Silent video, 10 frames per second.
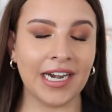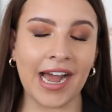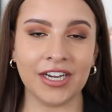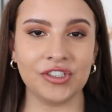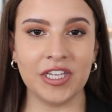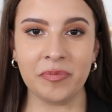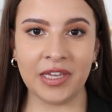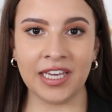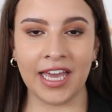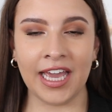it actually
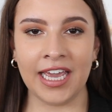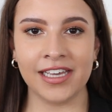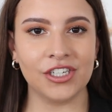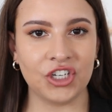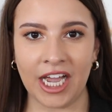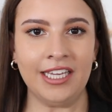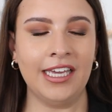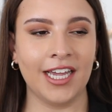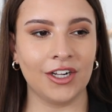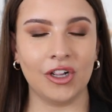be a
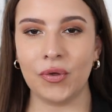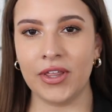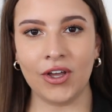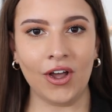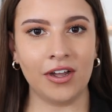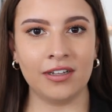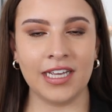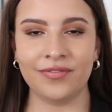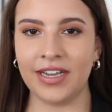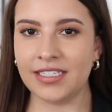Jackie Ann clothing haul
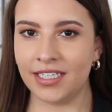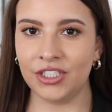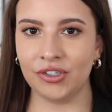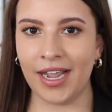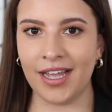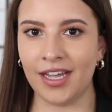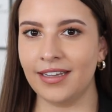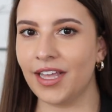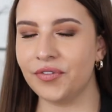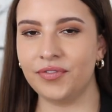if I didn't try
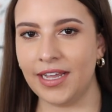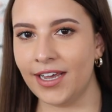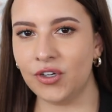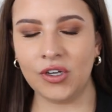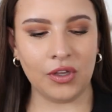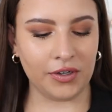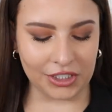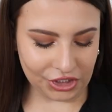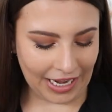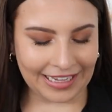on like a flannel or
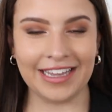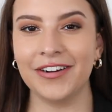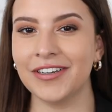a shacket